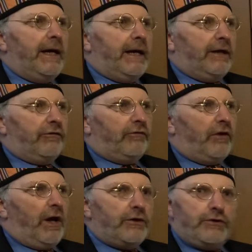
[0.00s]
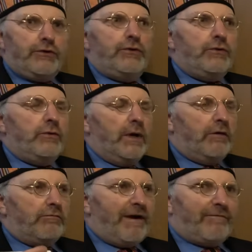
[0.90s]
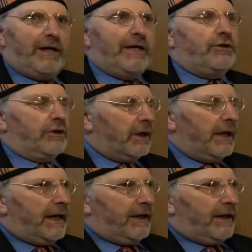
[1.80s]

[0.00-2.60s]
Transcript: It's a new revelation.